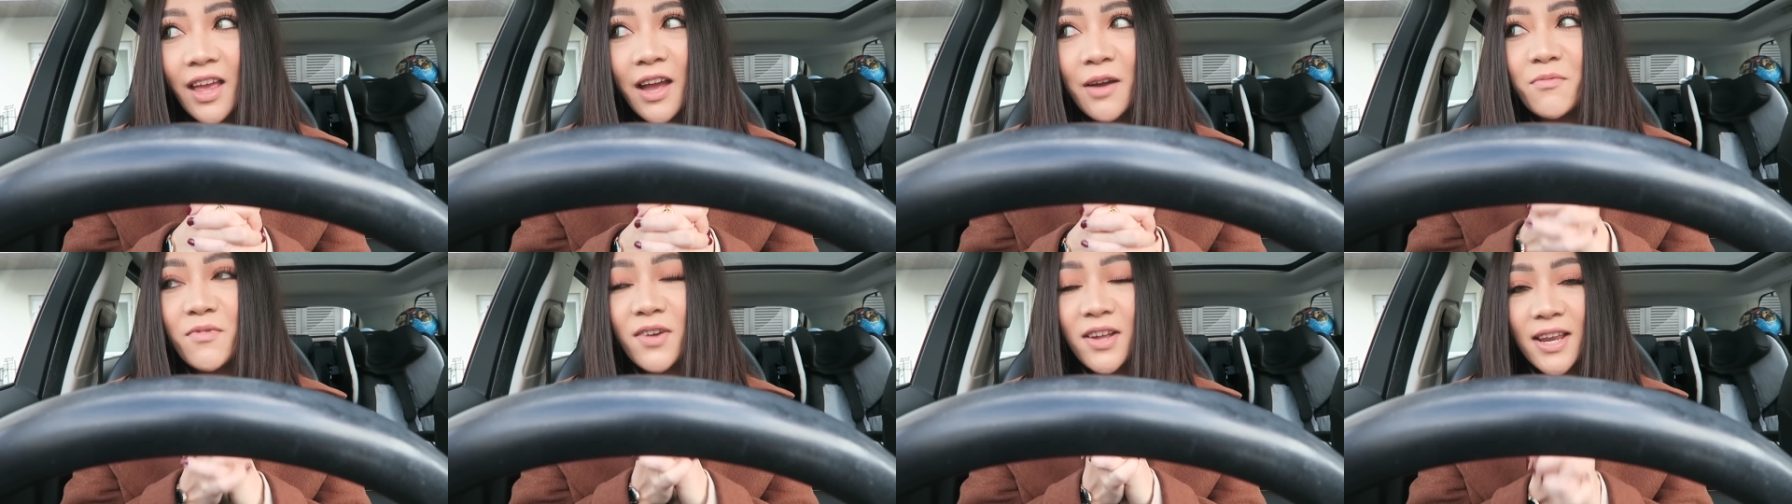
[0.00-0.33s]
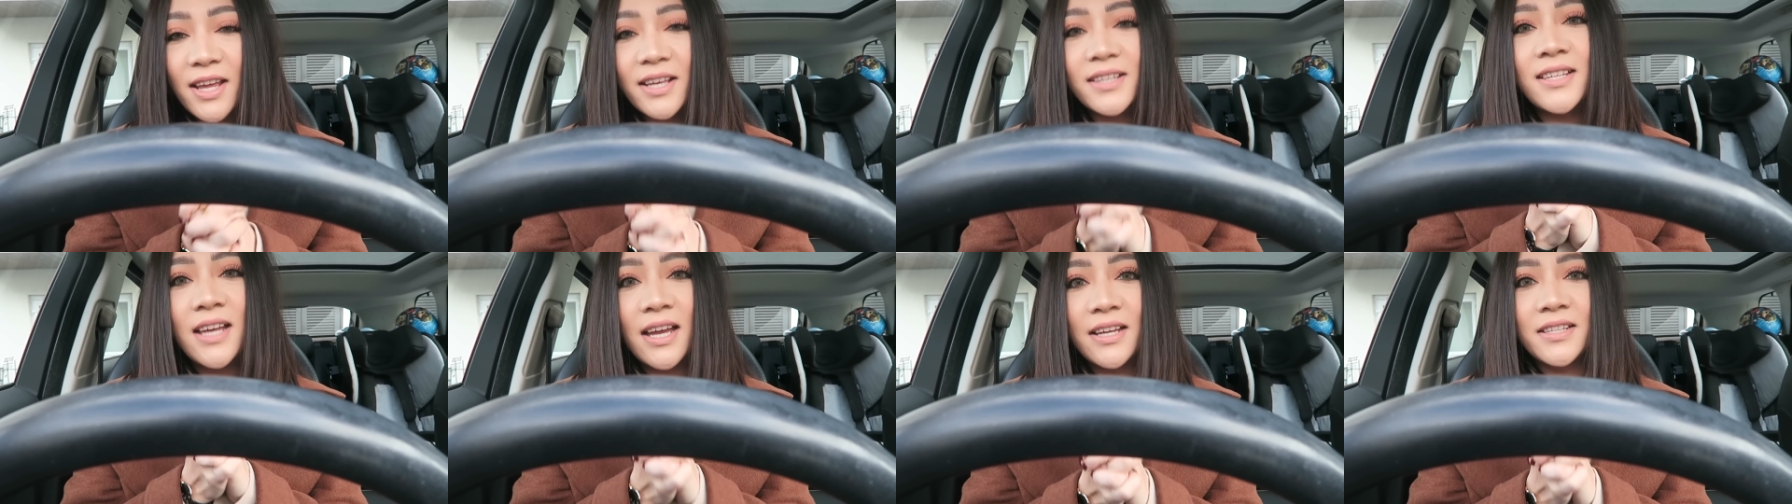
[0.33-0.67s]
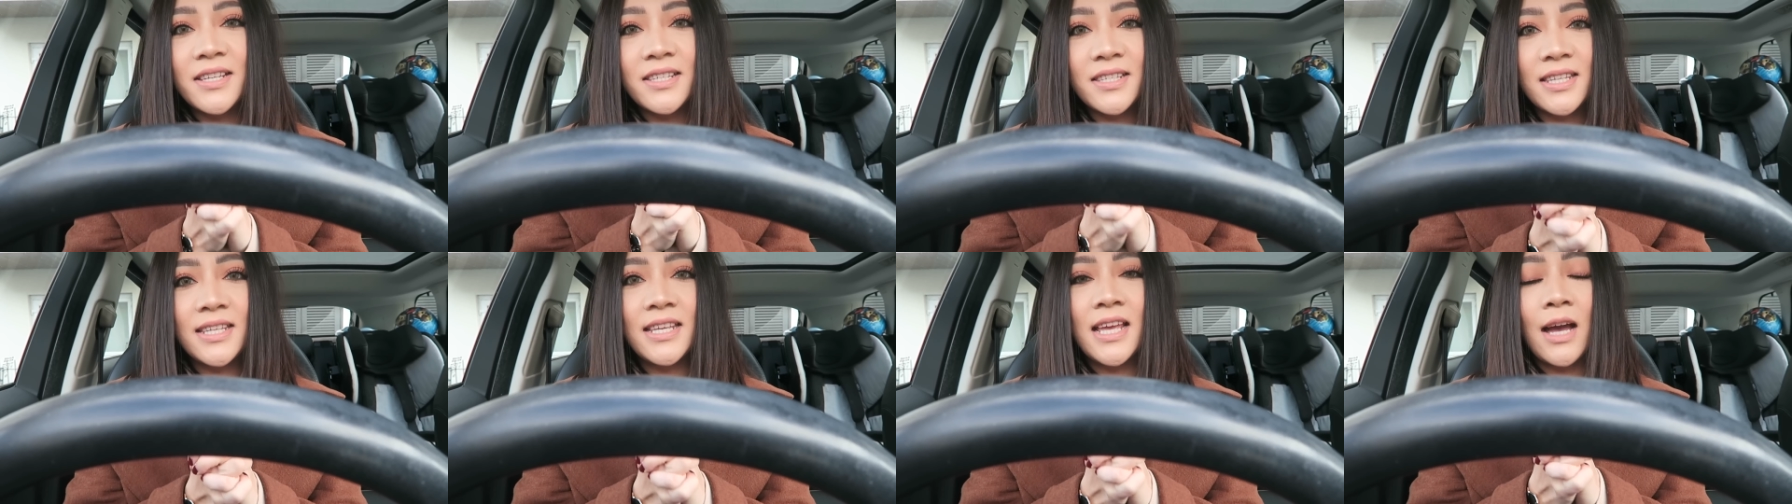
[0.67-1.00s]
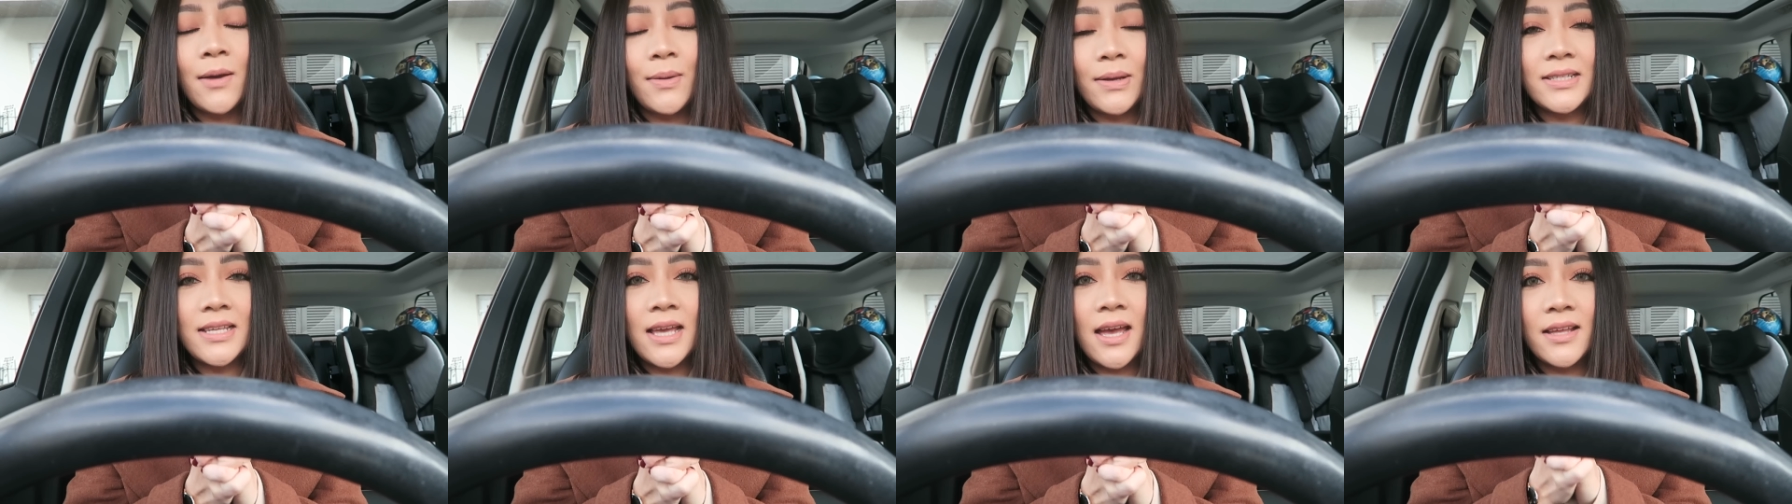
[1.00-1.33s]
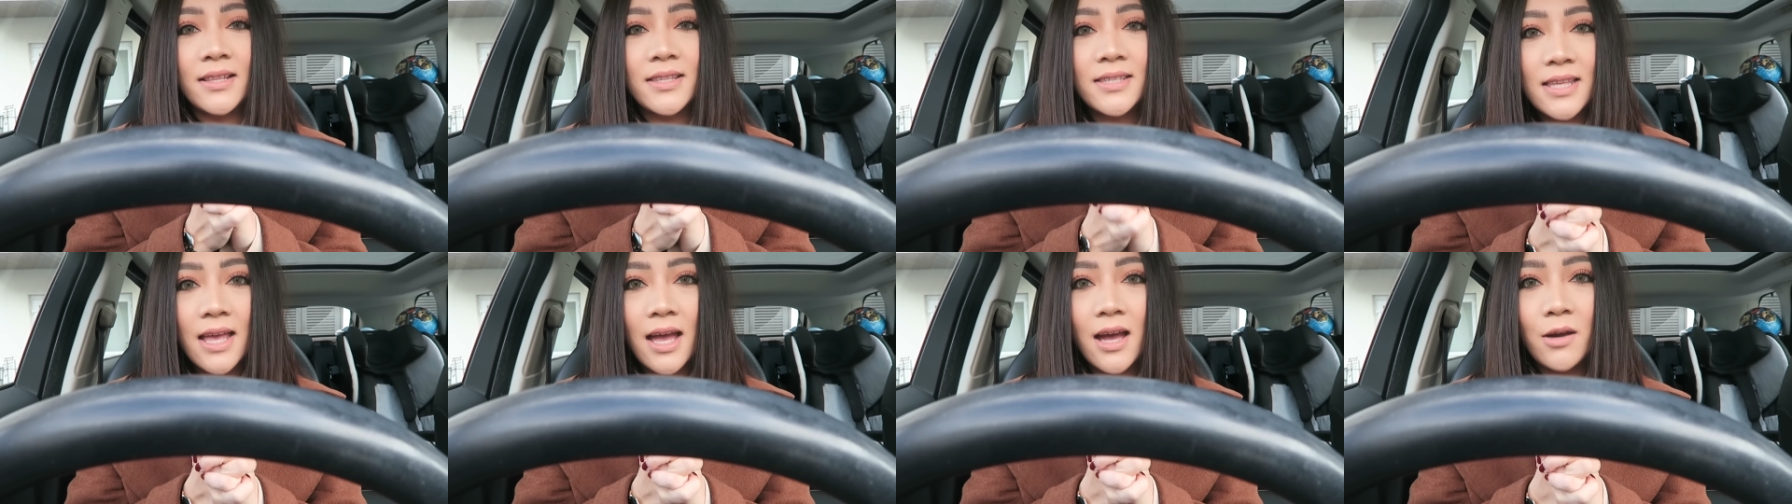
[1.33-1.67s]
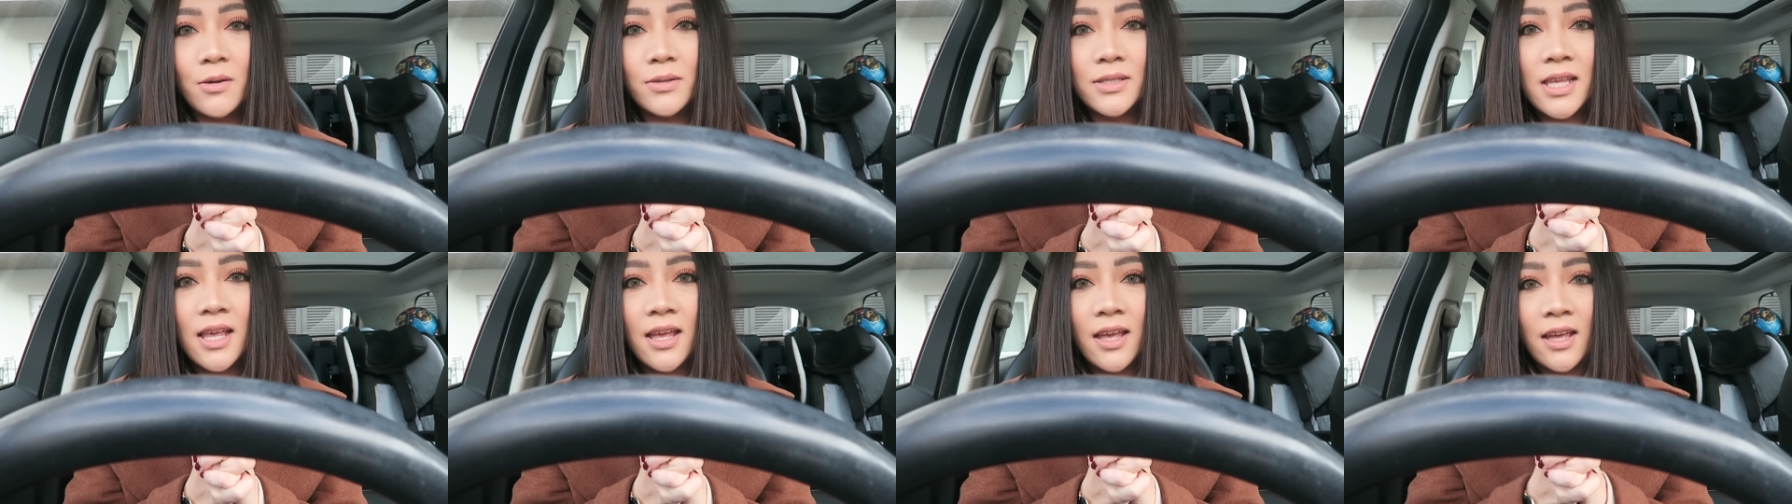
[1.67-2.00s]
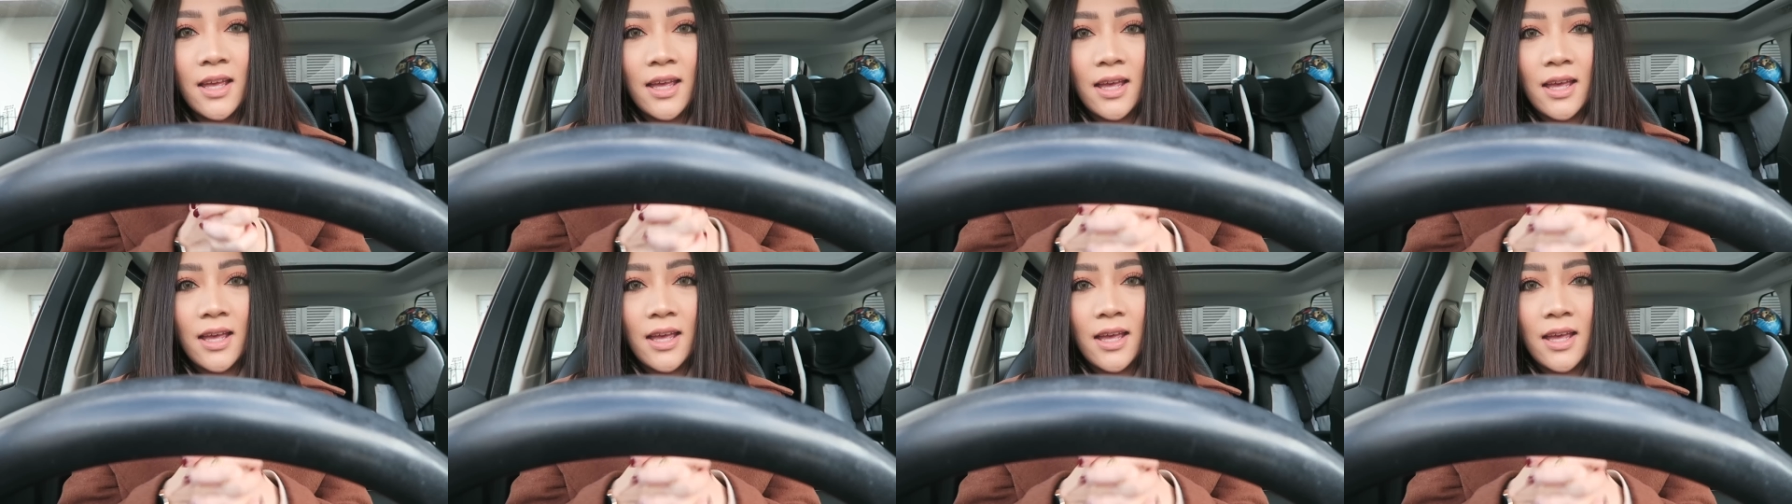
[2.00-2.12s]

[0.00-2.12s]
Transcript: I'm really excited to see how it turns out